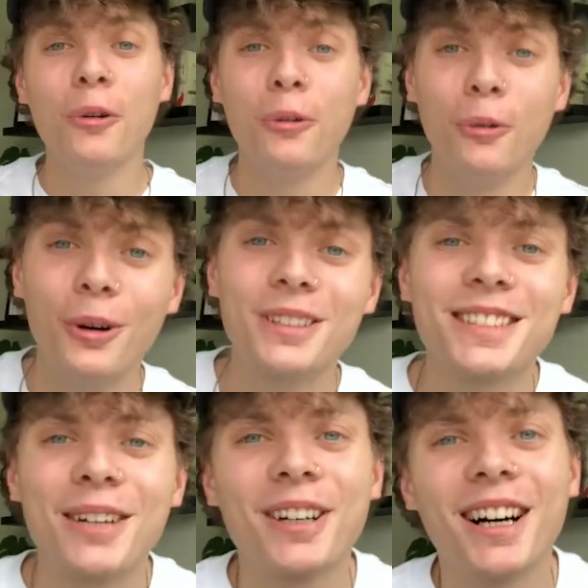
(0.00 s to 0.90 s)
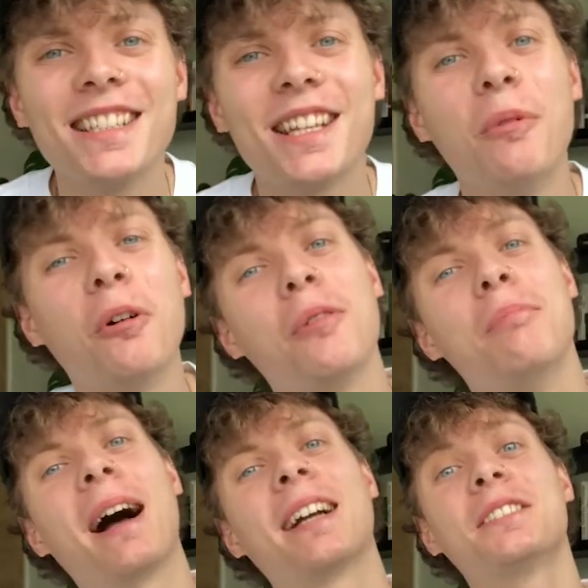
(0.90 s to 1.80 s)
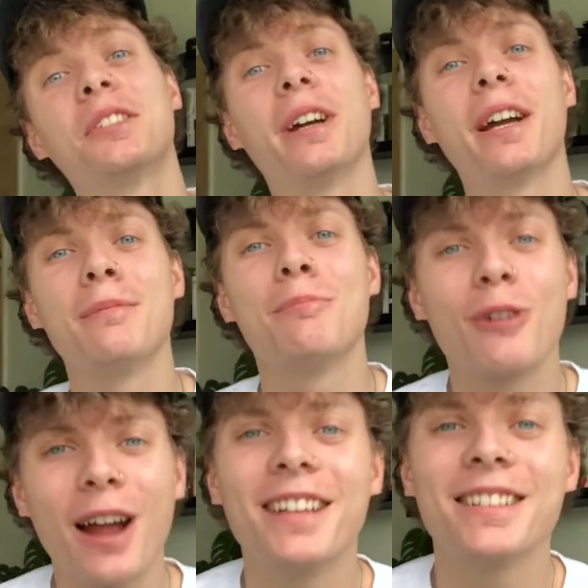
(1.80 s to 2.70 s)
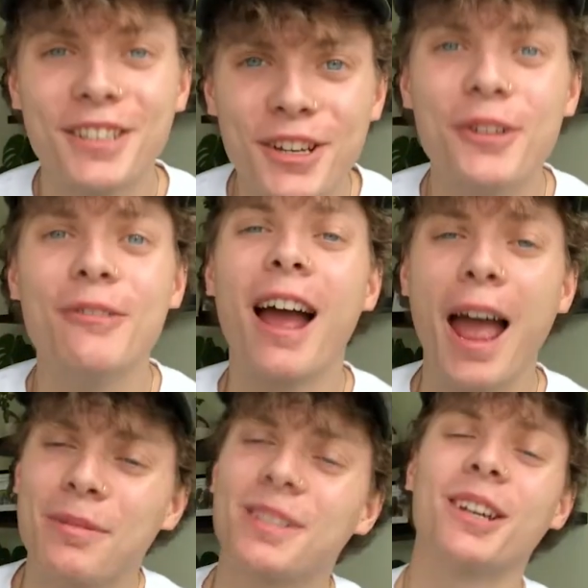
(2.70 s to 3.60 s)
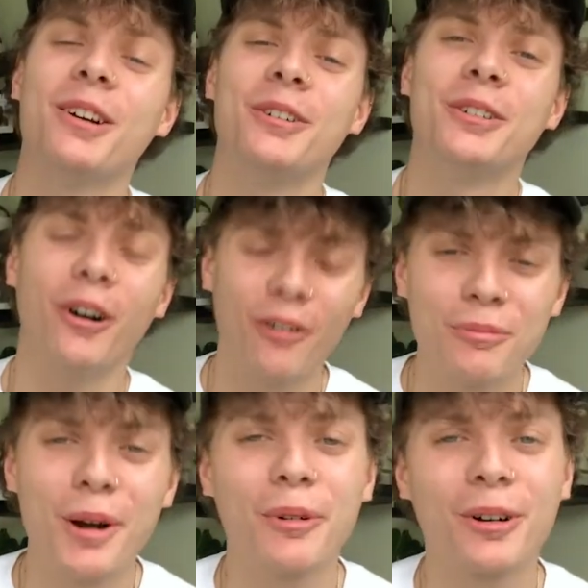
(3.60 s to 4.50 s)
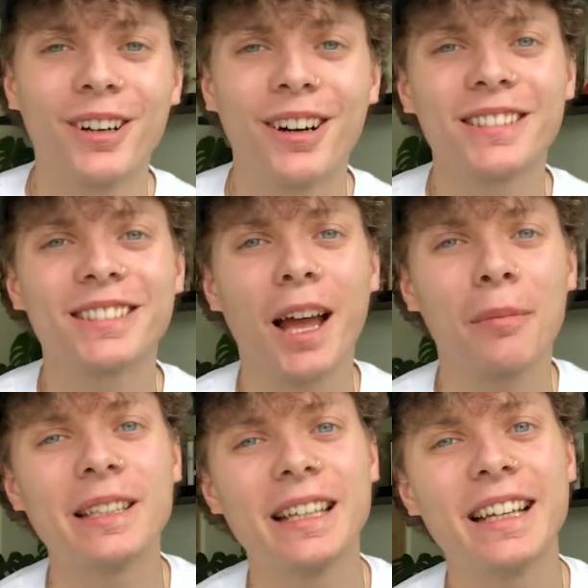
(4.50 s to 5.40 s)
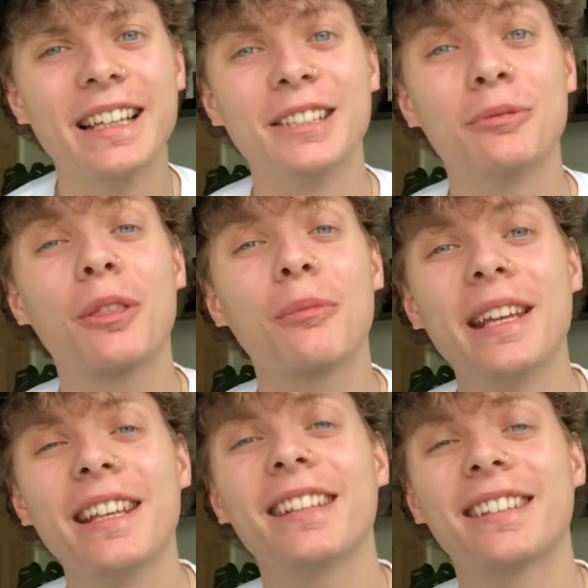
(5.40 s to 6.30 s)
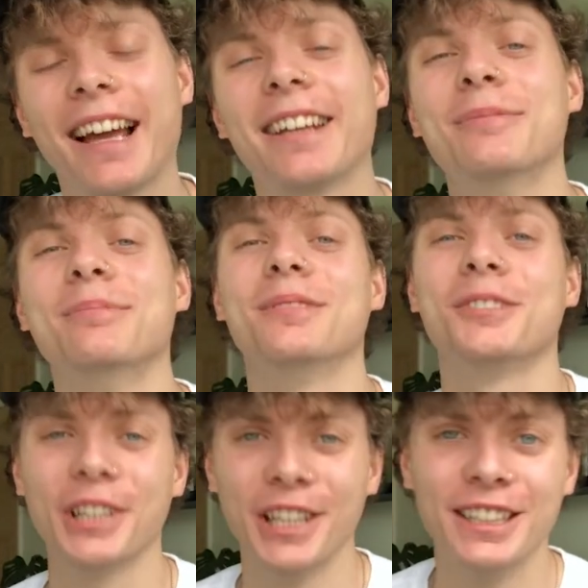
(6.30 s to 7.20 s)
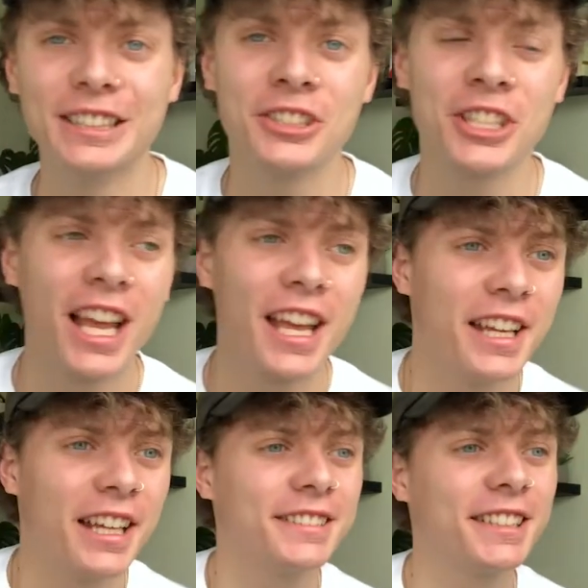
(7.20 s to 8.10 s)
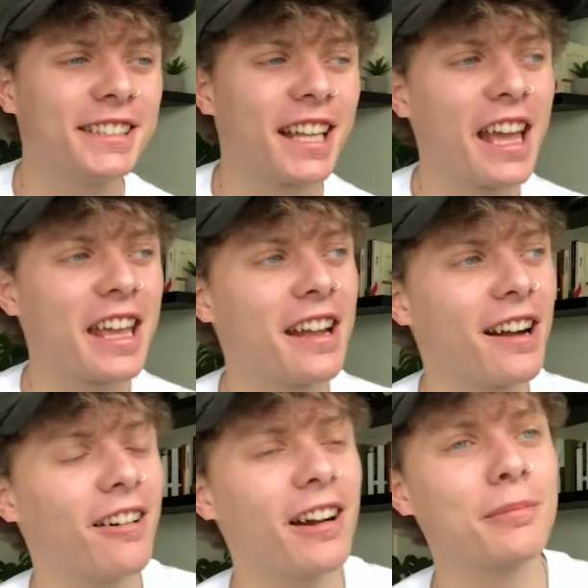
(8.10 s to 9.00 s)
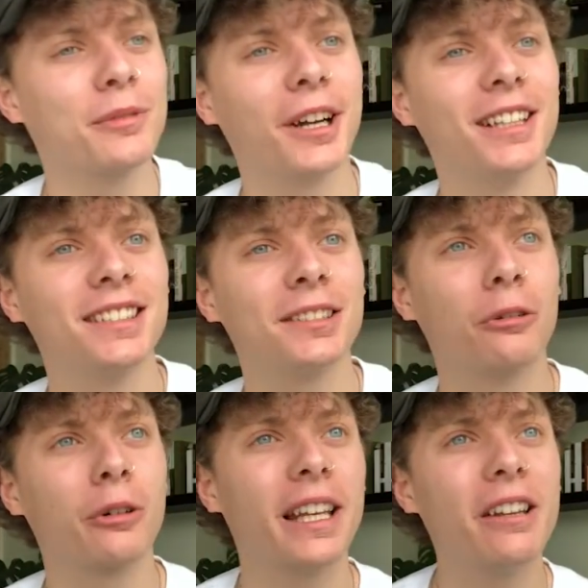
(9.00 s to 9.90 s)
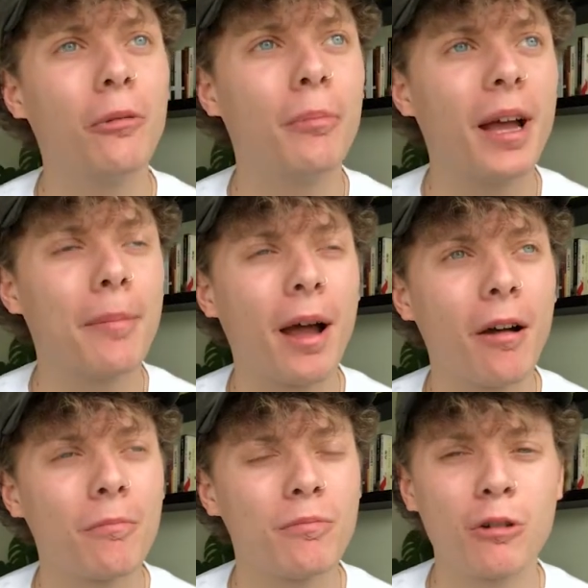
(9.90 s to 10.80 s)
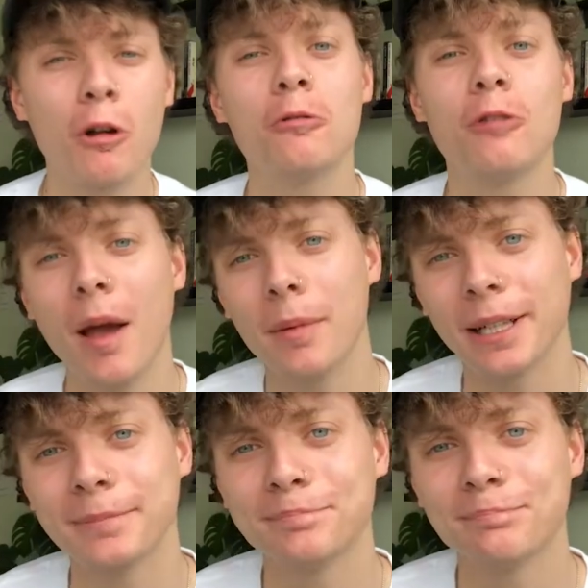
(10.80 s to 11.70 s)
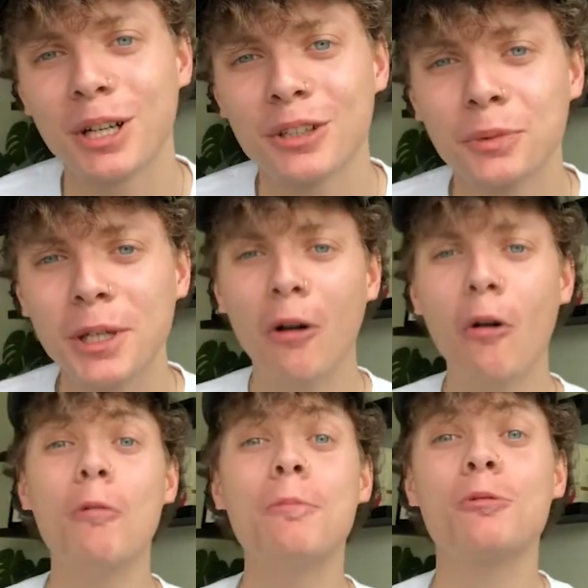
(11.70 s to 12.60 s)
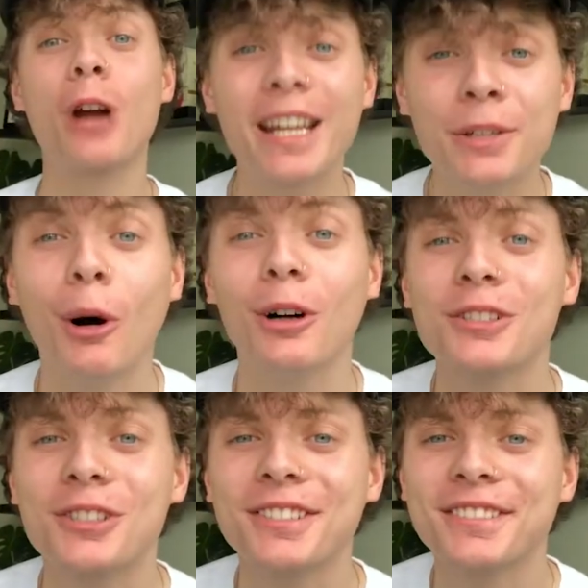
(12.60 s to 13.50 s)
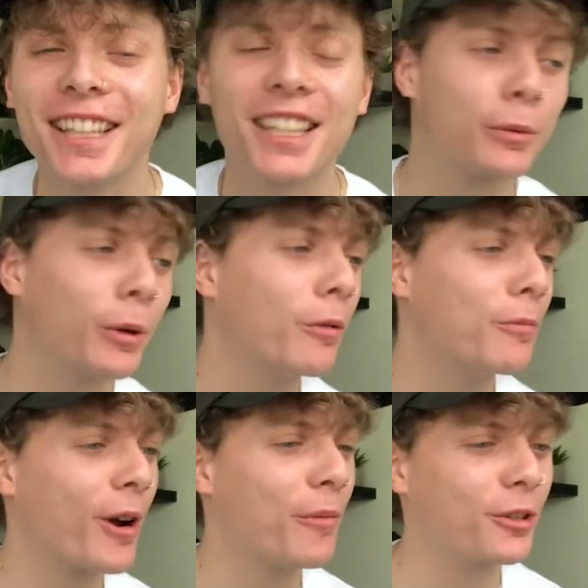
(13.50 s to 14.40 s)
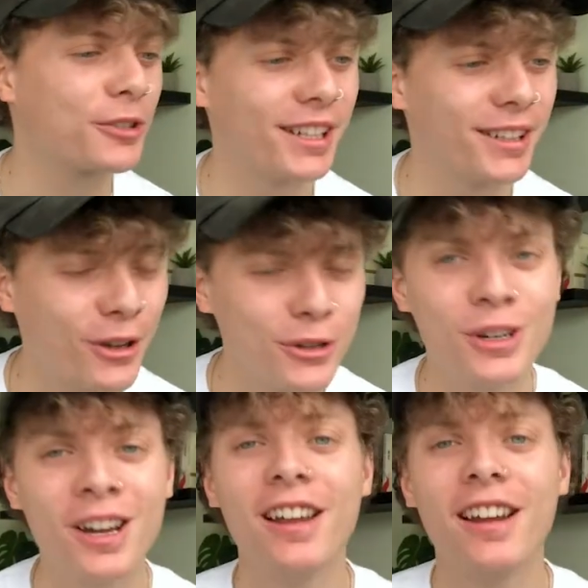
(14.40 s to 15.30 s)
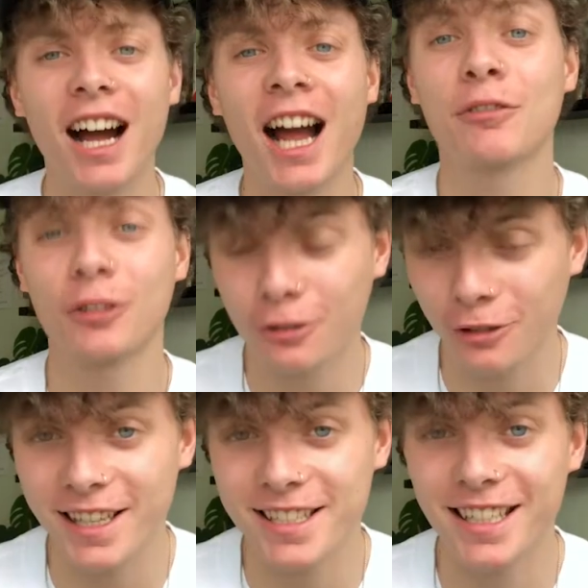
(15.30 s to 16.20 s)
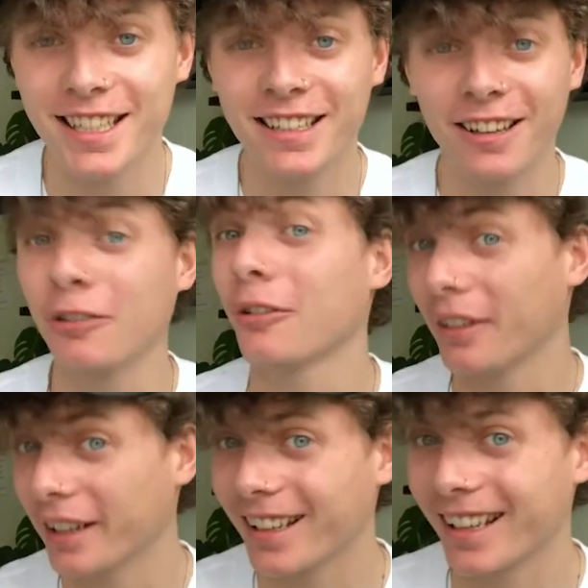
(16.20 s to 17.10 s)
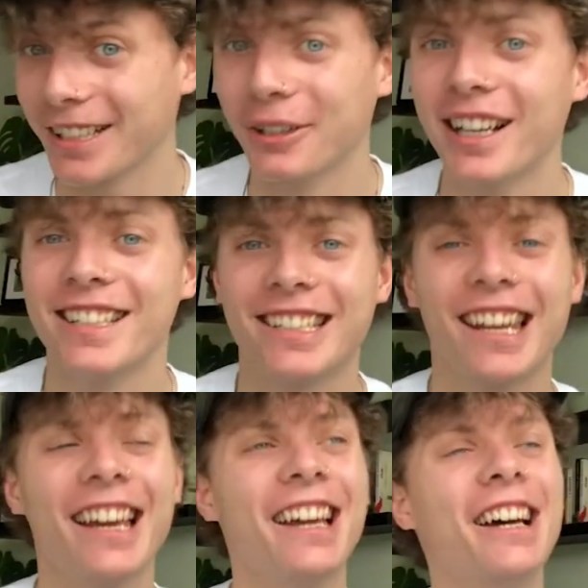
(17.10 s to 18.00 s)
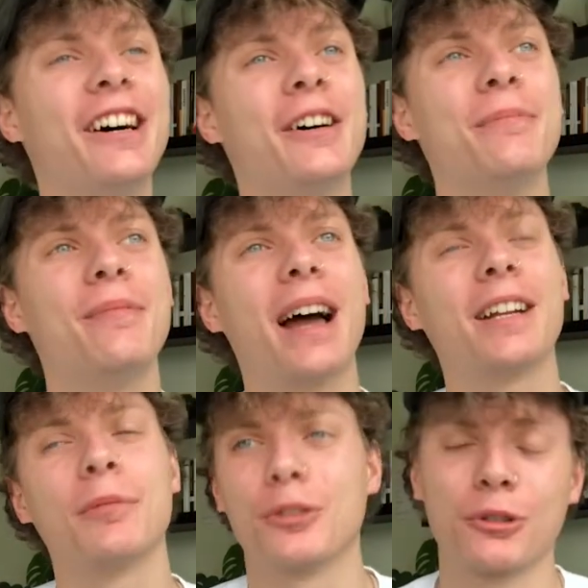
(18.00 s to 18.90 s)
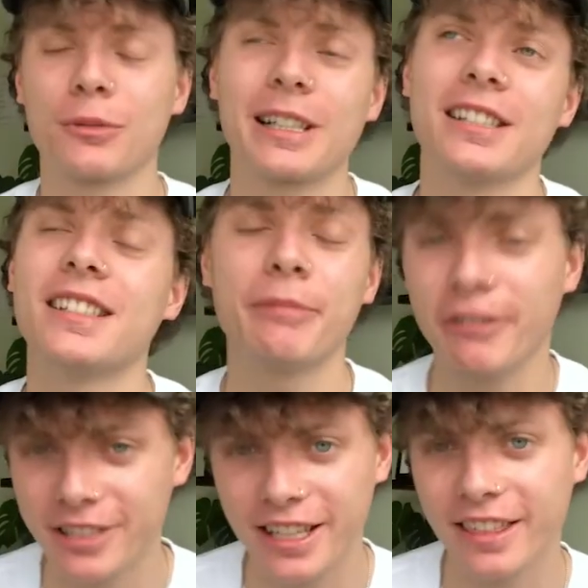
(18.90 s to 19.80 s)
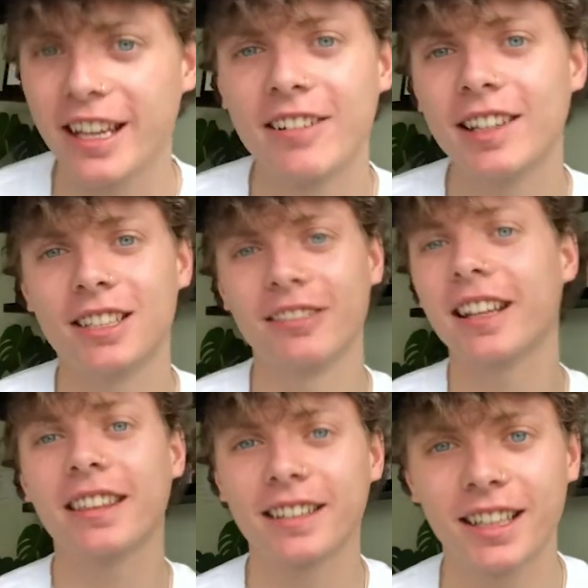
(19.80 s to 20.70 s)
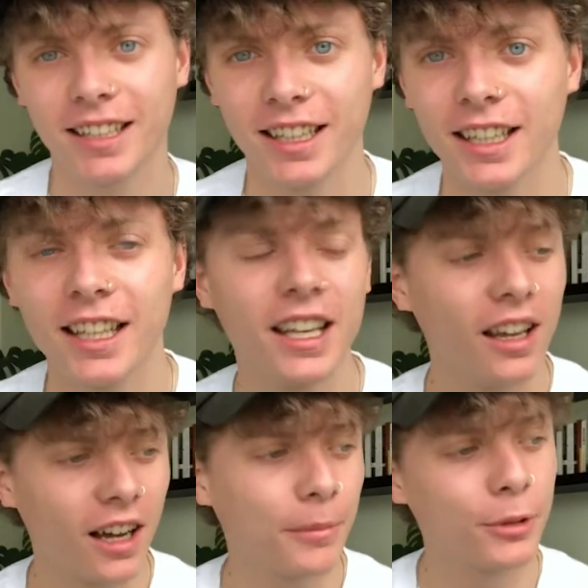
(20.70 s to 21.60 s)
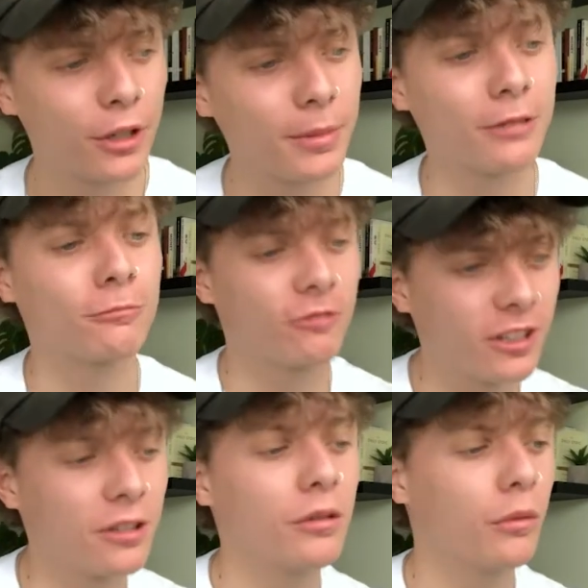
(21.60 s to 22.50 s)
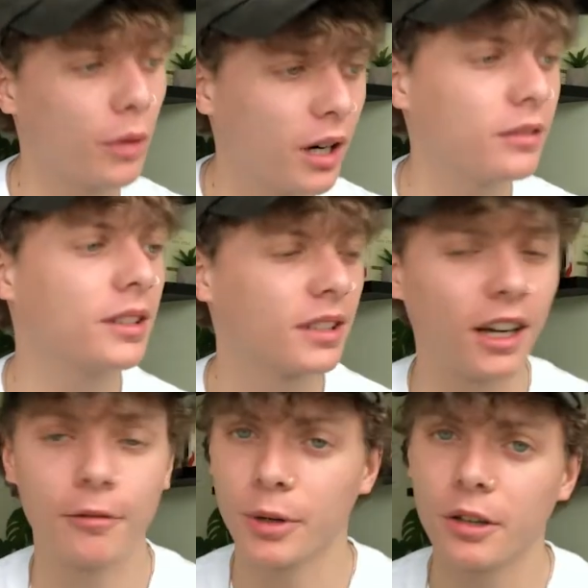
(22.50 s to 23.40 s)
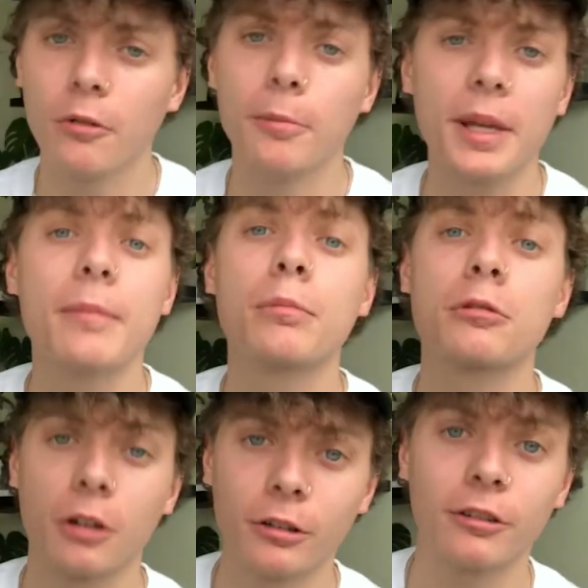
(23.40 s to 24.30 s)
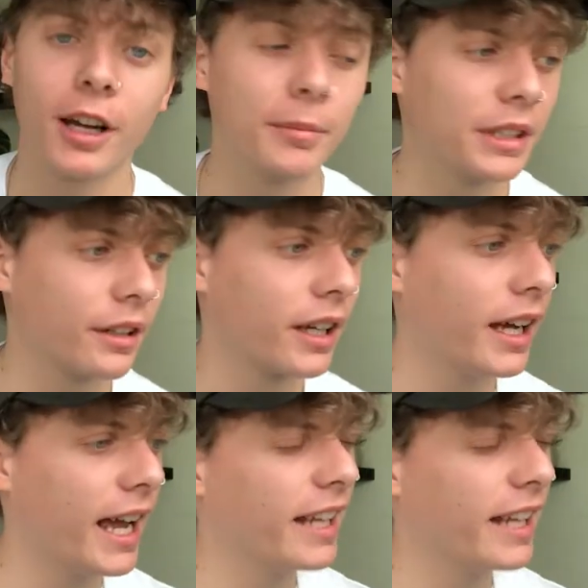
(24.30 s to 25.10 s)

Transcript: What's up, guys, and welcome back to a brand new episode of my podcast, Happy Days, with me, Callum Church. Today, I'm going to talk a little bit about programming, because we are all brainwashed. Yes, we're all brainwashed, and no, I haven't gone crazy, I don't think anyways, and I'm not talking about conspiracy theories or anything like that. I'm talking about real world stuff. We are all being programmed, okay?